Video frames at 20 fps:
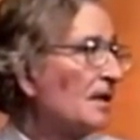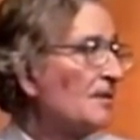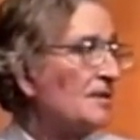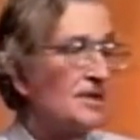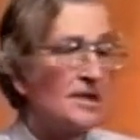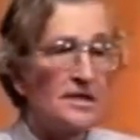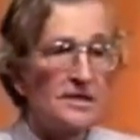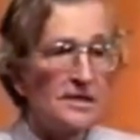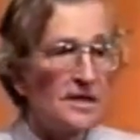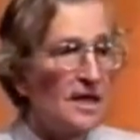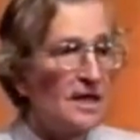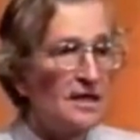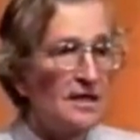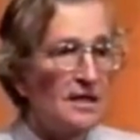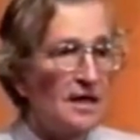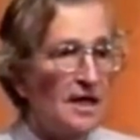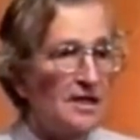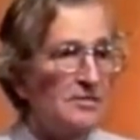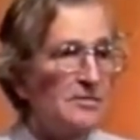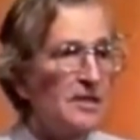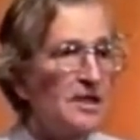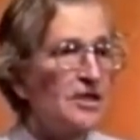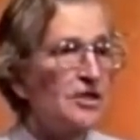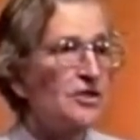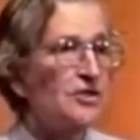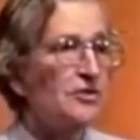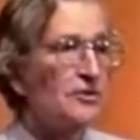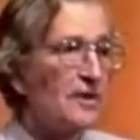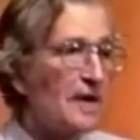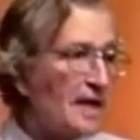I mean, since then, there hasn't been a
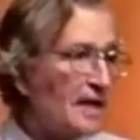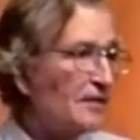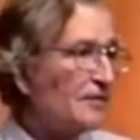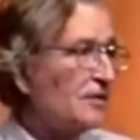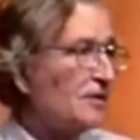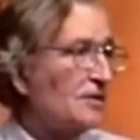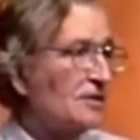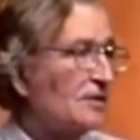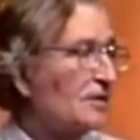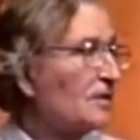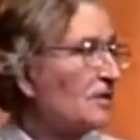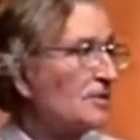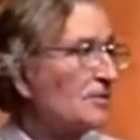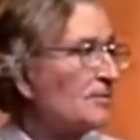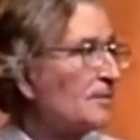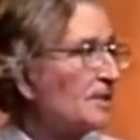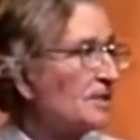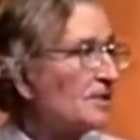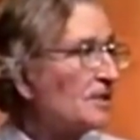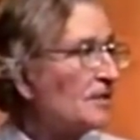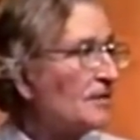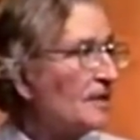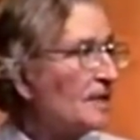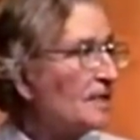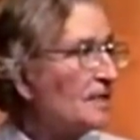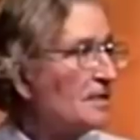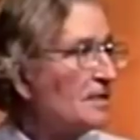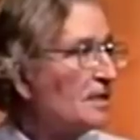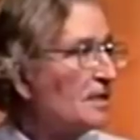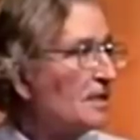shred of socialism in the
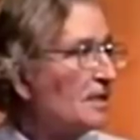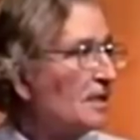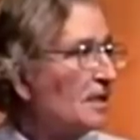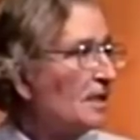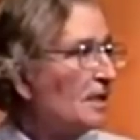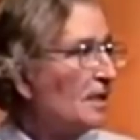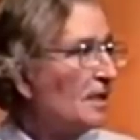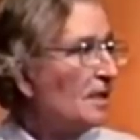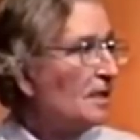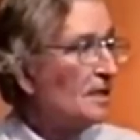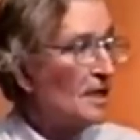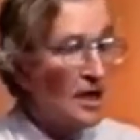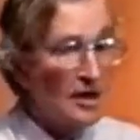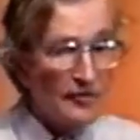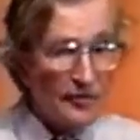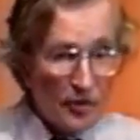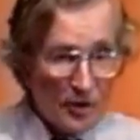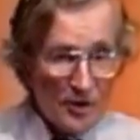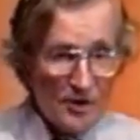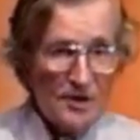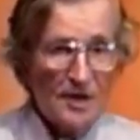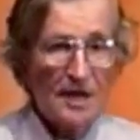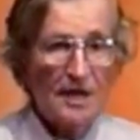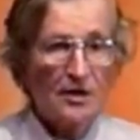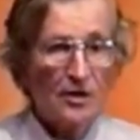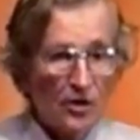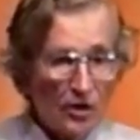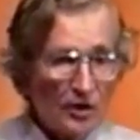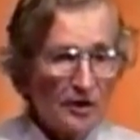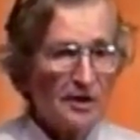Soviet Union. Now, of course, they
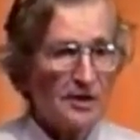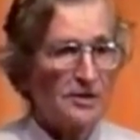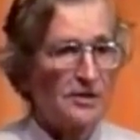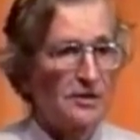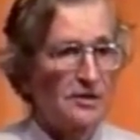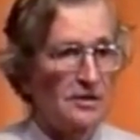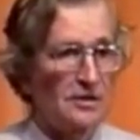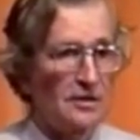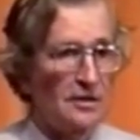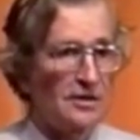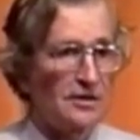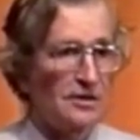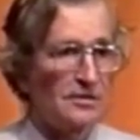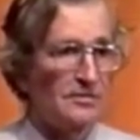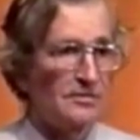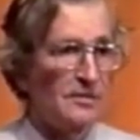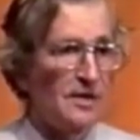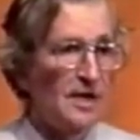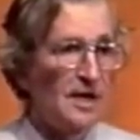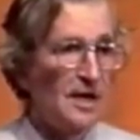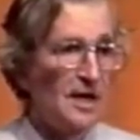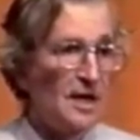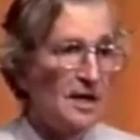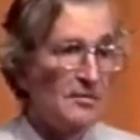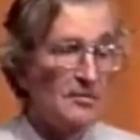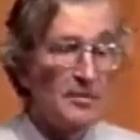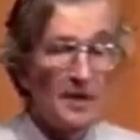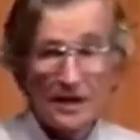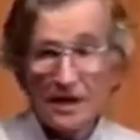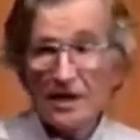called it socialism,
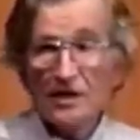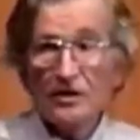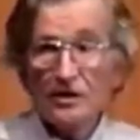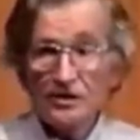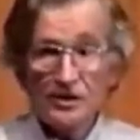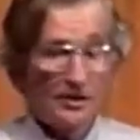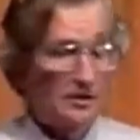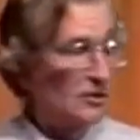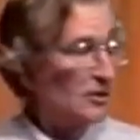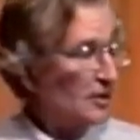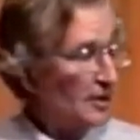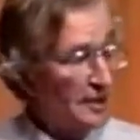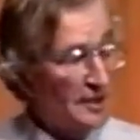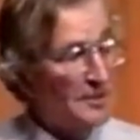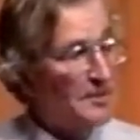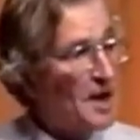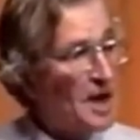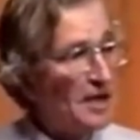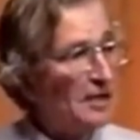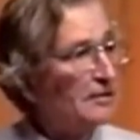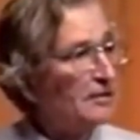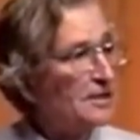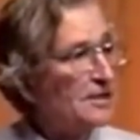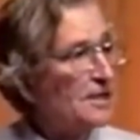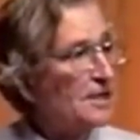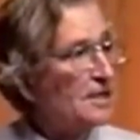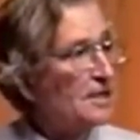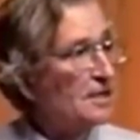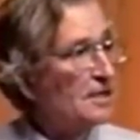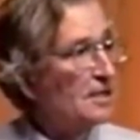but they also called it
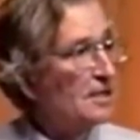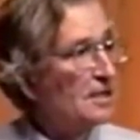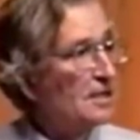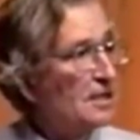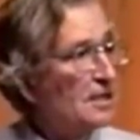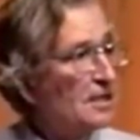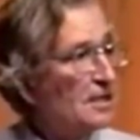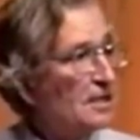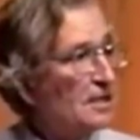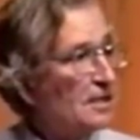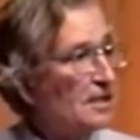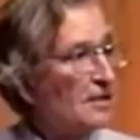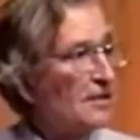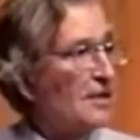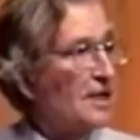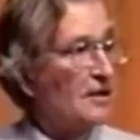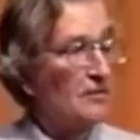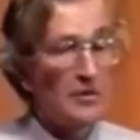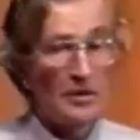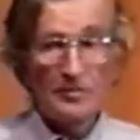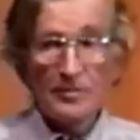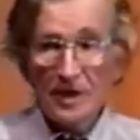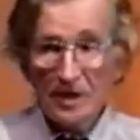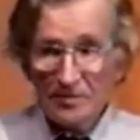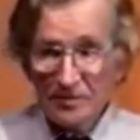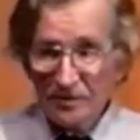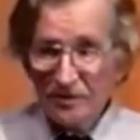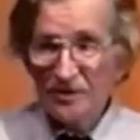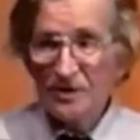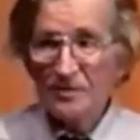democracy. They were
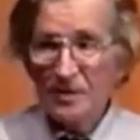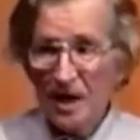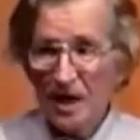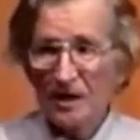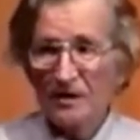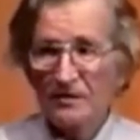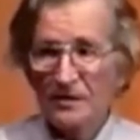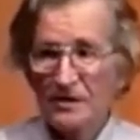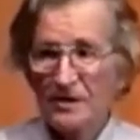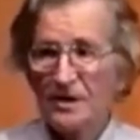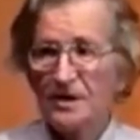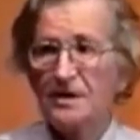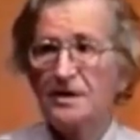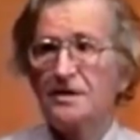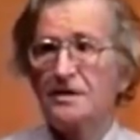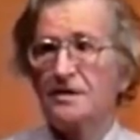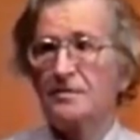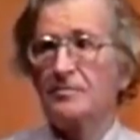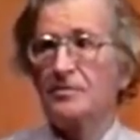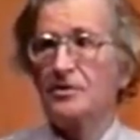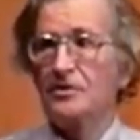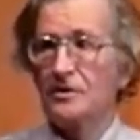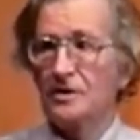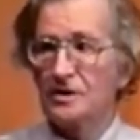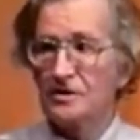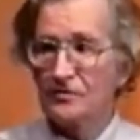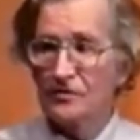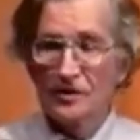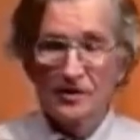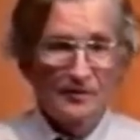people's democracies, the
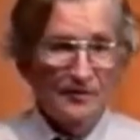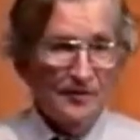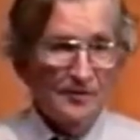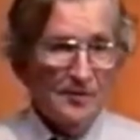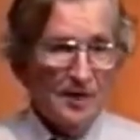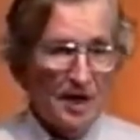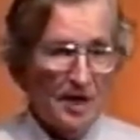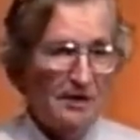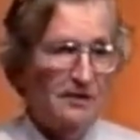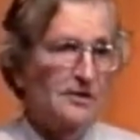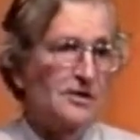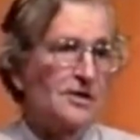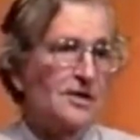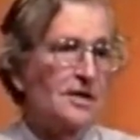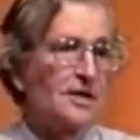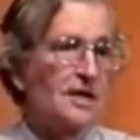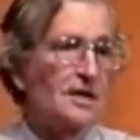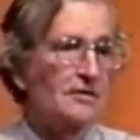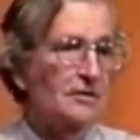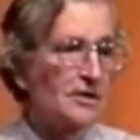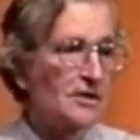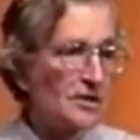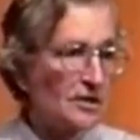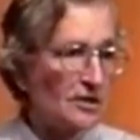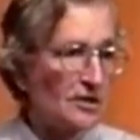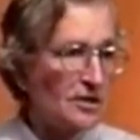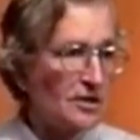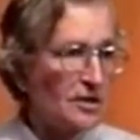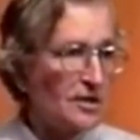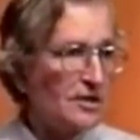purest form of democracy. They were
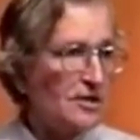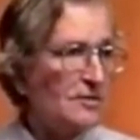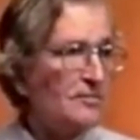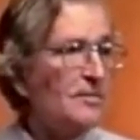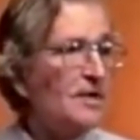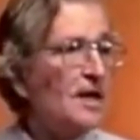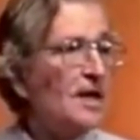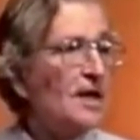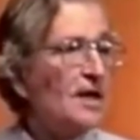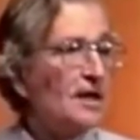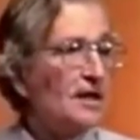socialism.